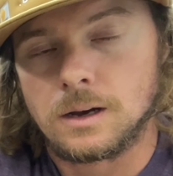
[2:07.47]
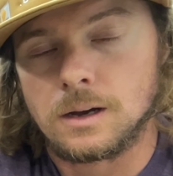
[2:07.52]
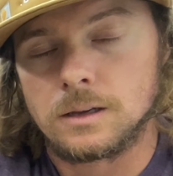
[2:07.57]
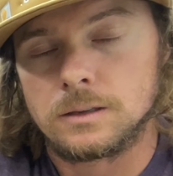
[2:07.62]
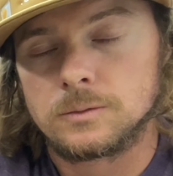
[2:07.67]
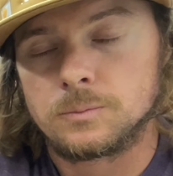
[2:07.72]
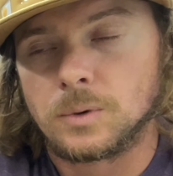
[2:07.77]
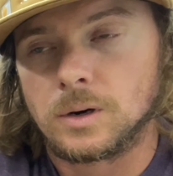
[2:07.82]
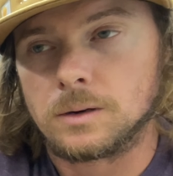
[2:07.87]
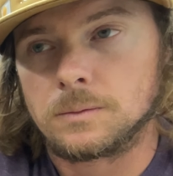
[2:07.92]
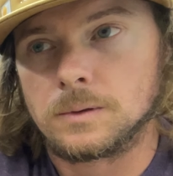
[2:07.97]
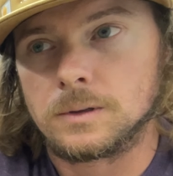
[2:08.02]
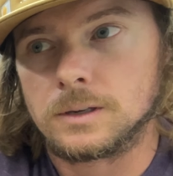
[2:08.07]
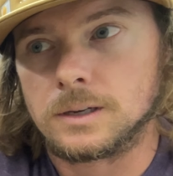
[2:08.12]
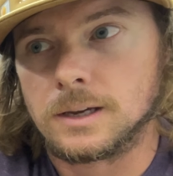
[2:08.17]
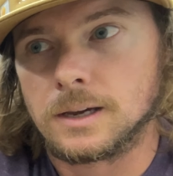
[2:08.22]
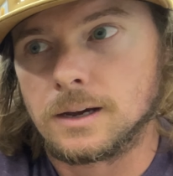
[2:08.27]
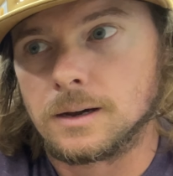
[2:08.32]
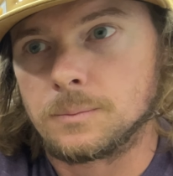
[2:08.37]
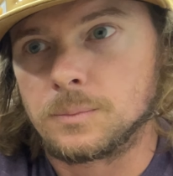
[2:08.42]
spark plug
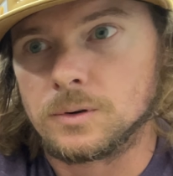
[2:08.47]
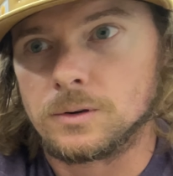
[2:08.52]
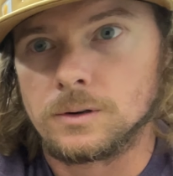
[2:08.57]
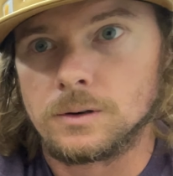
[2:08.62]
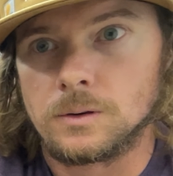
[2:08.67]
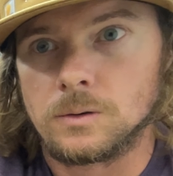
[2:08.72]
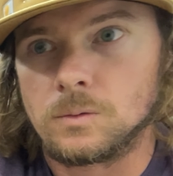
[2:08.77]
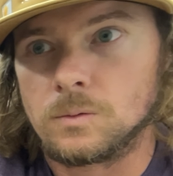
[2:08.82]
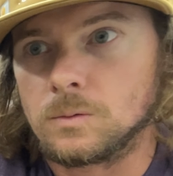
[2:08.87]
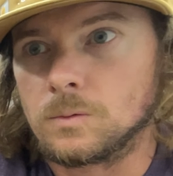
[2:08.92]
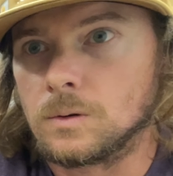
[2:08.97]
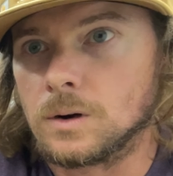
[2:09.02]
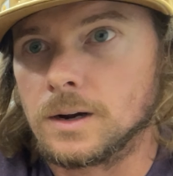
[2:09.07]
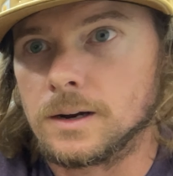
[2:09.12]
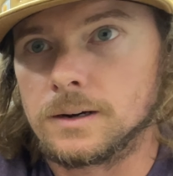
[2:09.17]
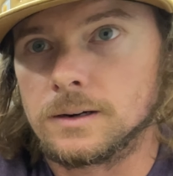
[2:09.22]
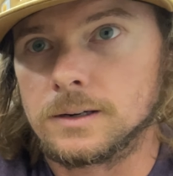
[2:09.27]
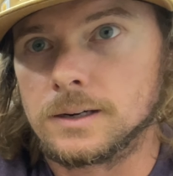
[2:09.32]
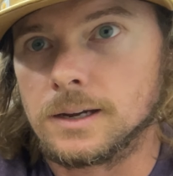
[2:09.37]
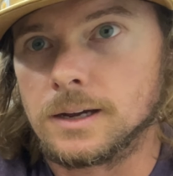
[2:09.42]
gap or
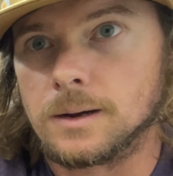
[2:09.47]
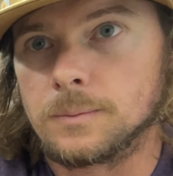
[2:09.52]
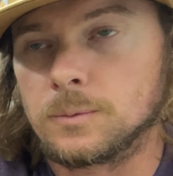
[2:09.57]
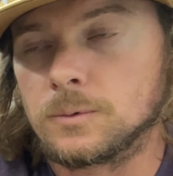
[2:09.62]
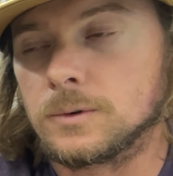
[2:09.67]
wire gap,